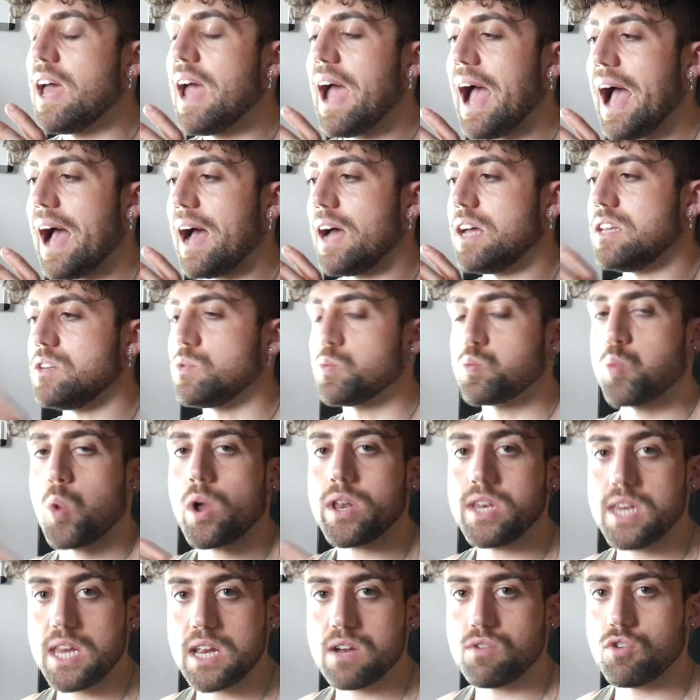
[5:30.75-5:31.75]
and
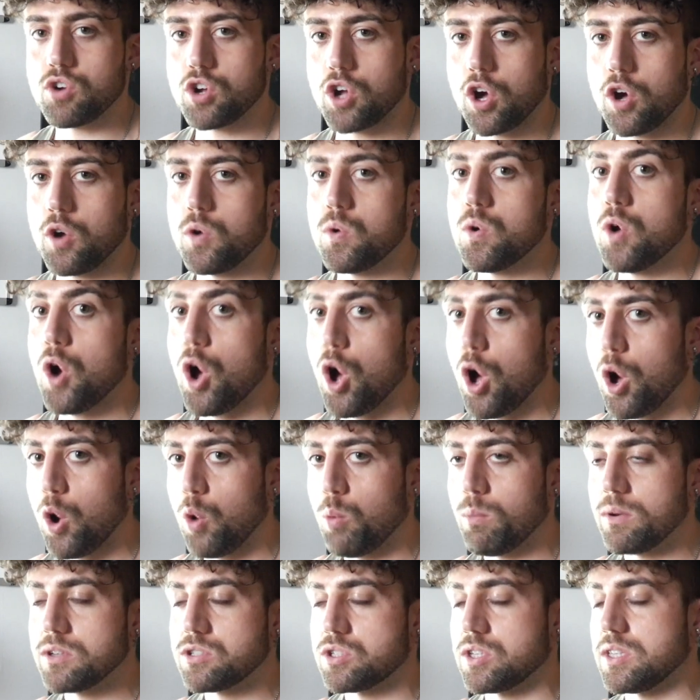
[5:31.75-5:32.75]
1 year ago,
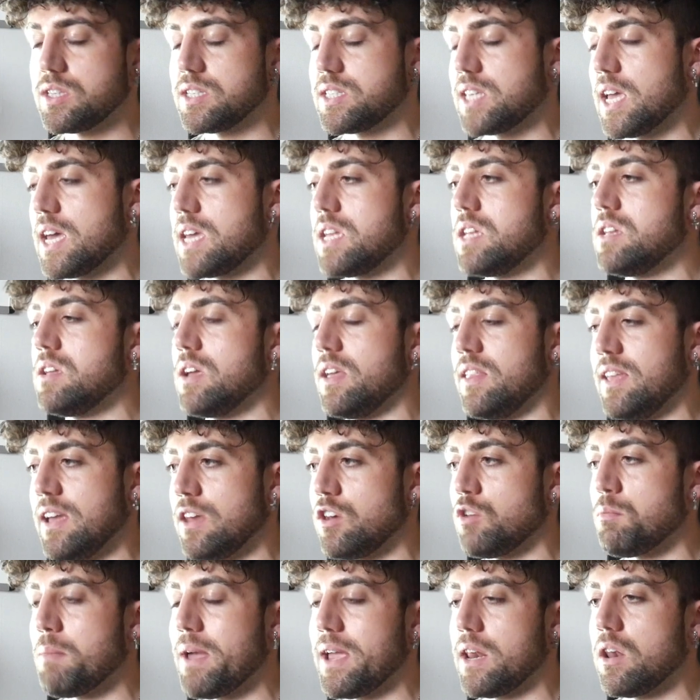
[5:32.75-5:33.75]
almost to the day, at the end
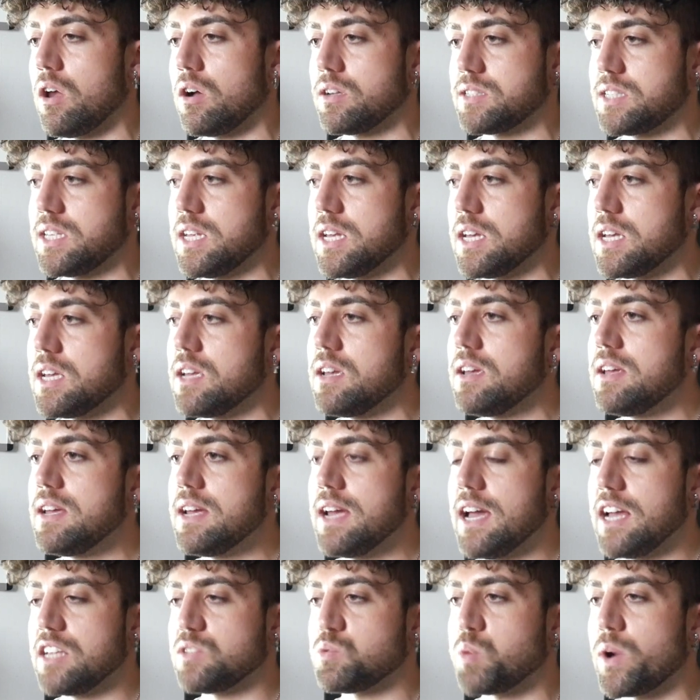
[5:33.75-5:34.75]
of May last year,
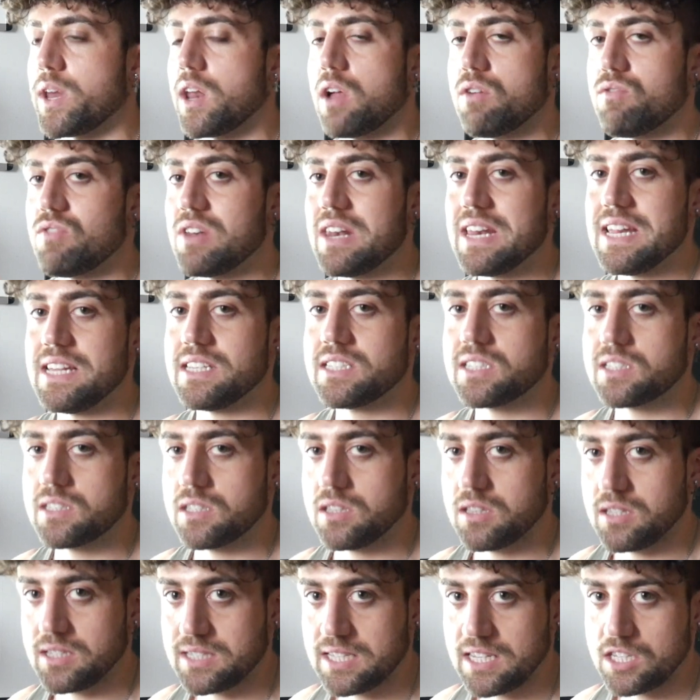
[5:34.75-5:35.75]
is when I
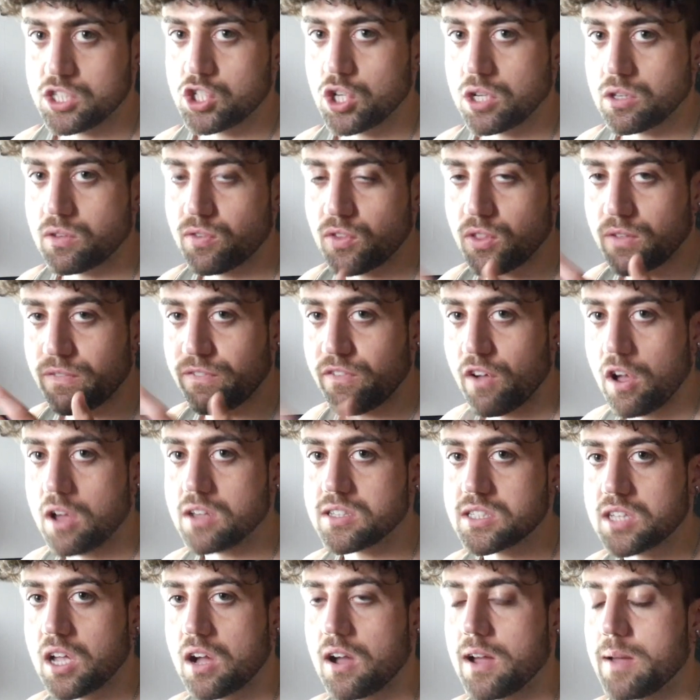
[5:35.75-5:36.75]
released the t-shirts for the
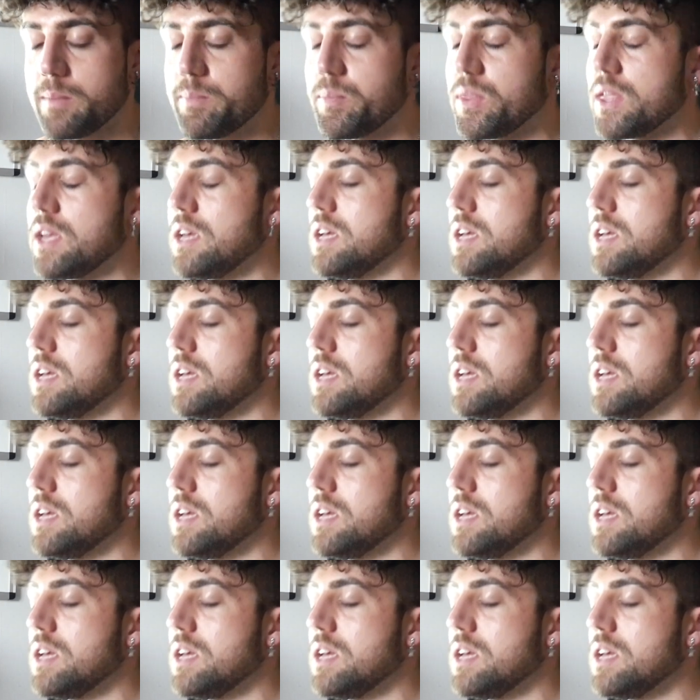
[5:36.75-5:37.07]
first time.